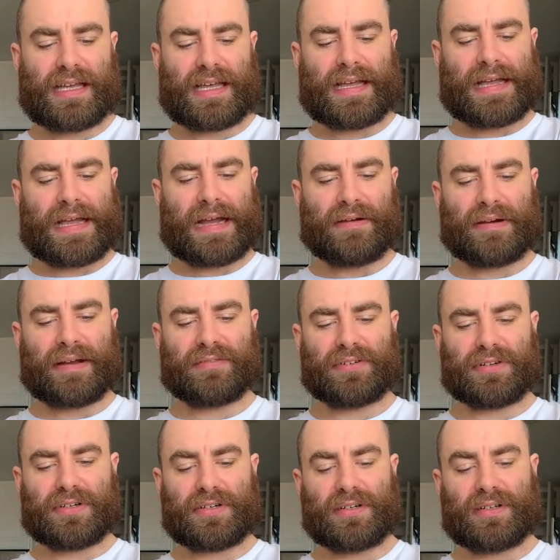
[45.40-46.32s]

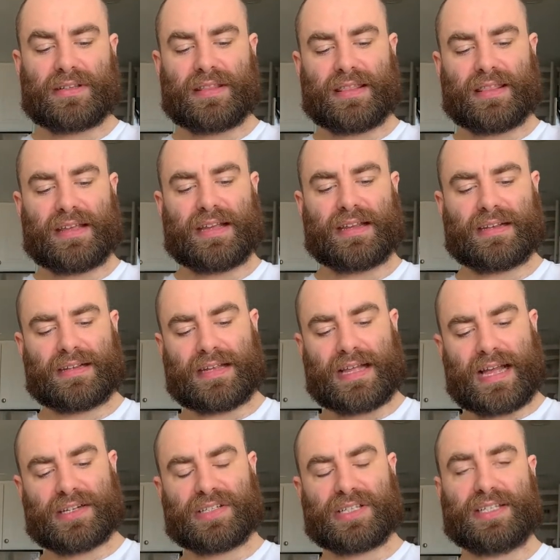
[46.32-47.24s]
However, they
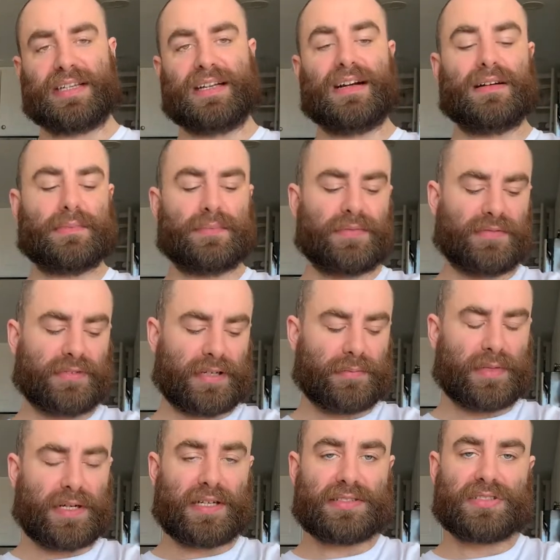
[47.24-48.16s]
actually come
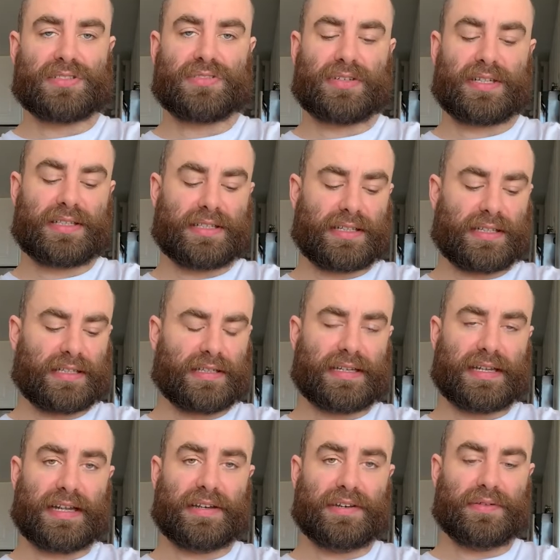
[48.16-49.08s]
from Australia
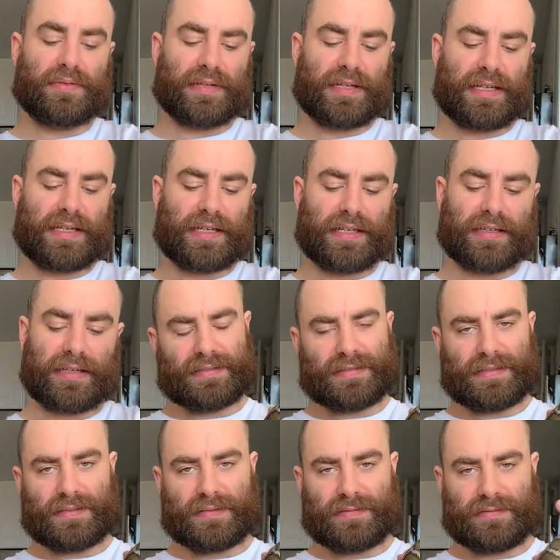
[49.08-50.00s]
and New Guinea,
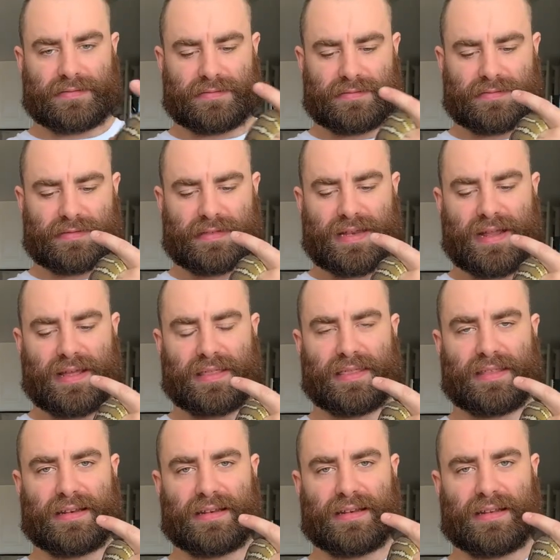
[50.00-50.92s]
so
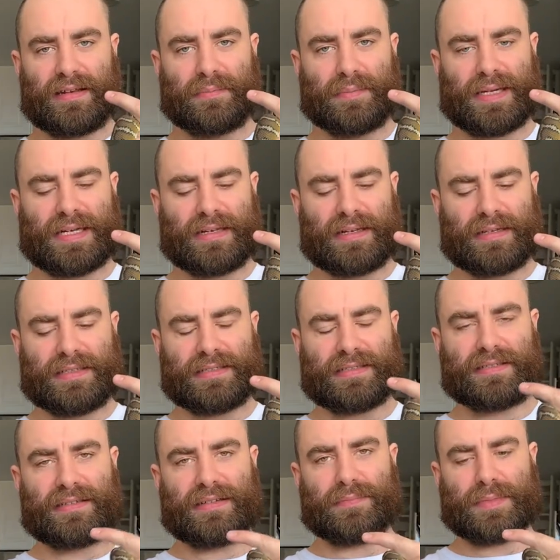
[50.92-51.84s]
nothing Middle
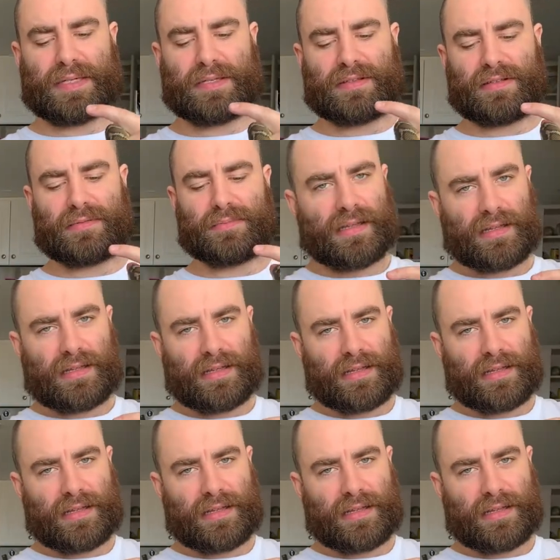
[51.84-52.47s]
Eastern about them.